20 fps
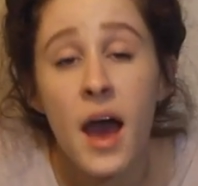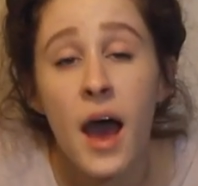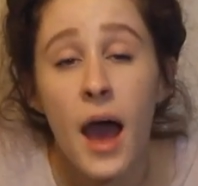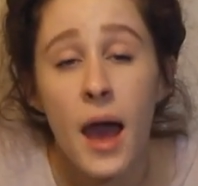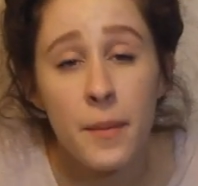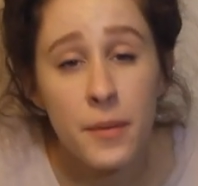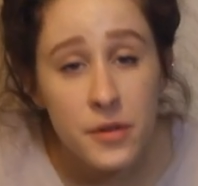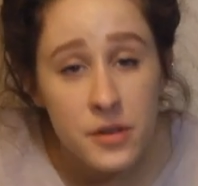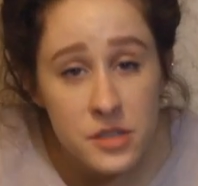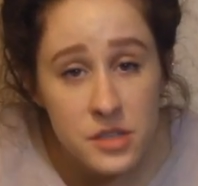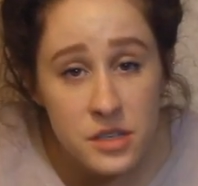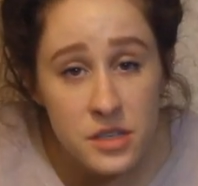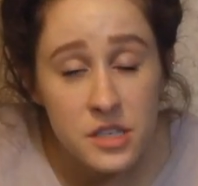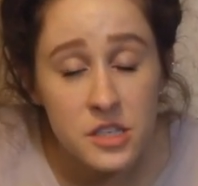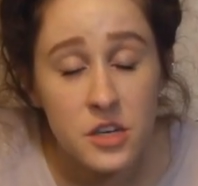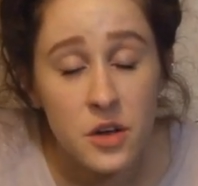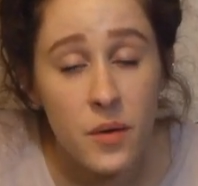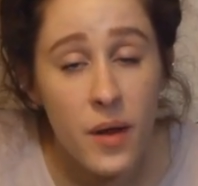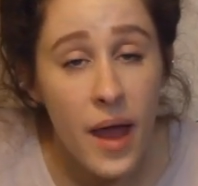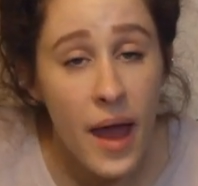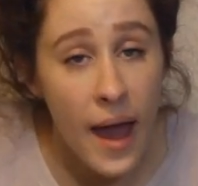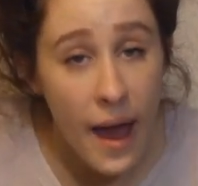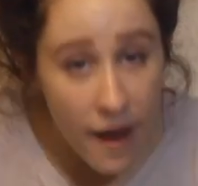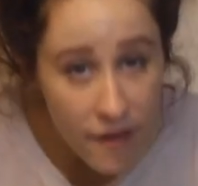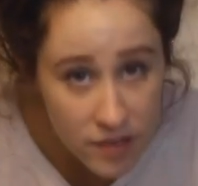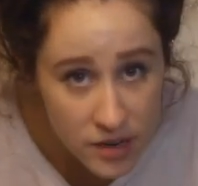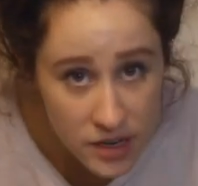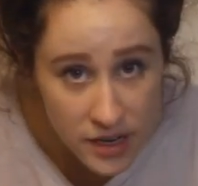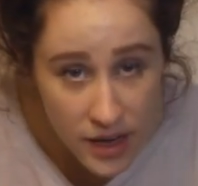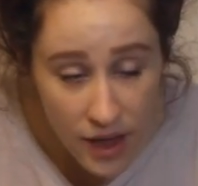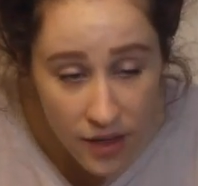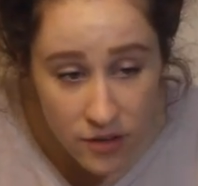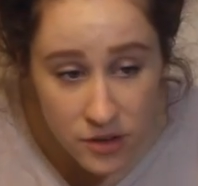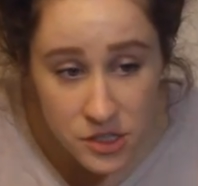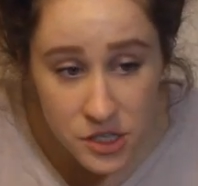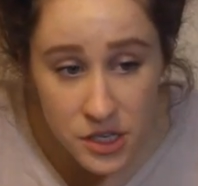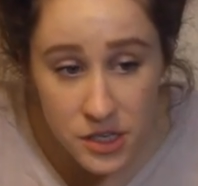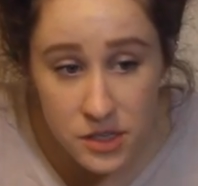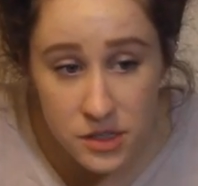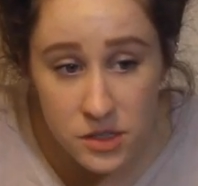I personally don't have any
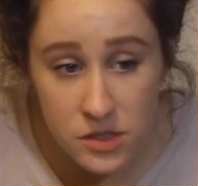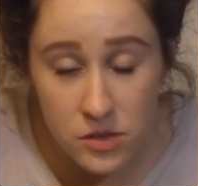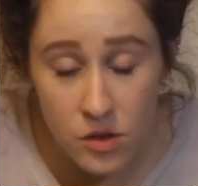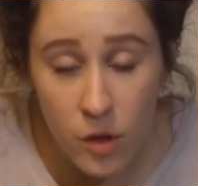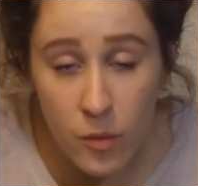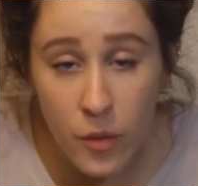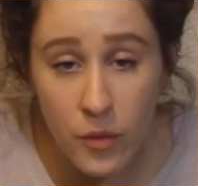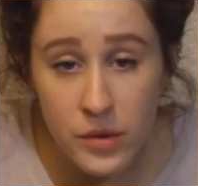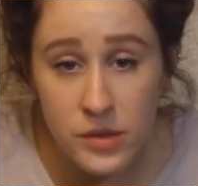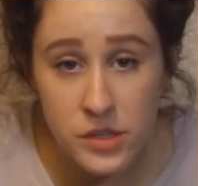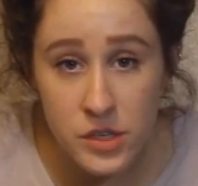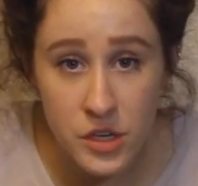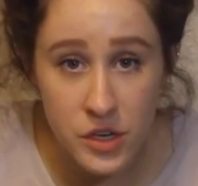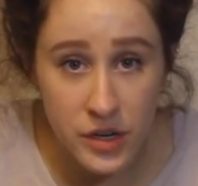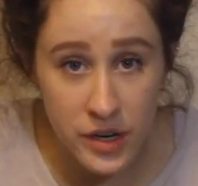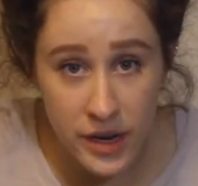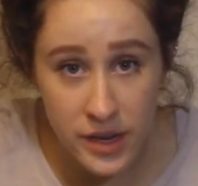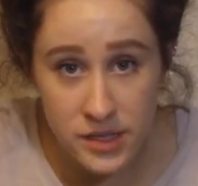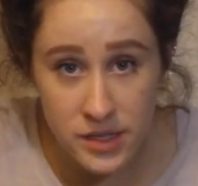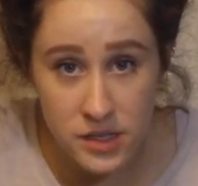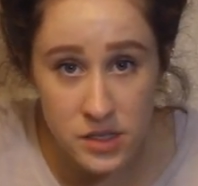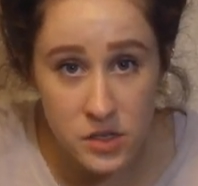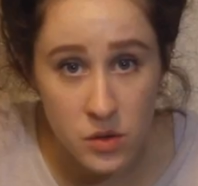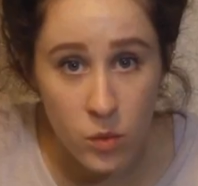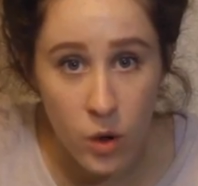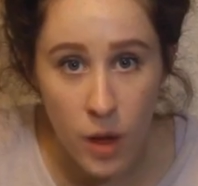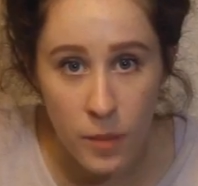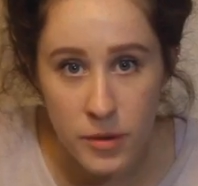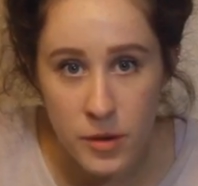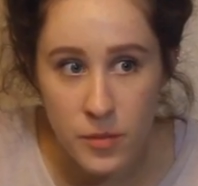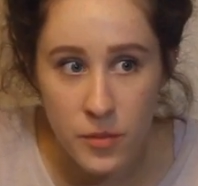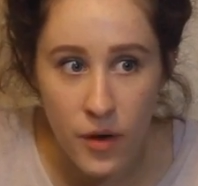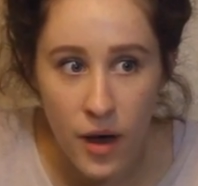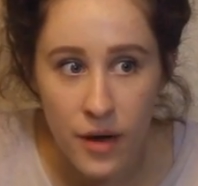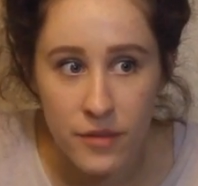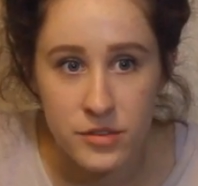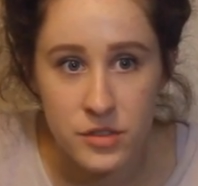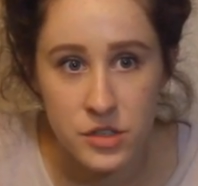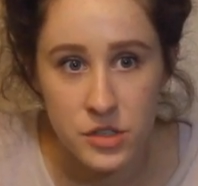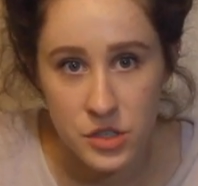allergies, so I'm always curious as to what people
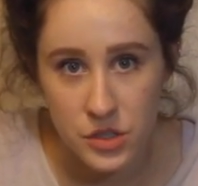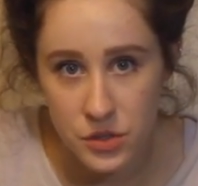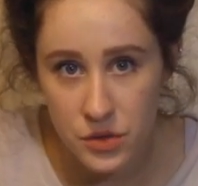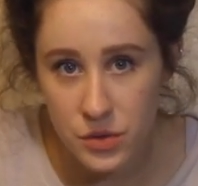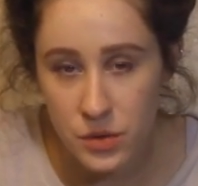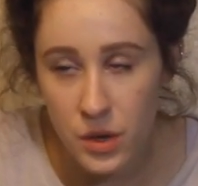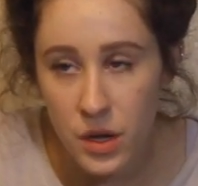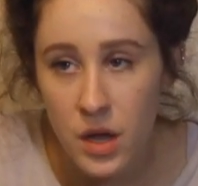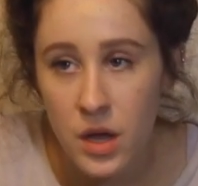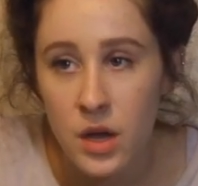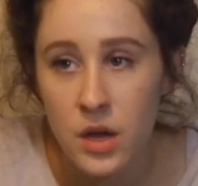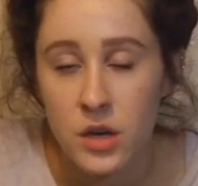have to do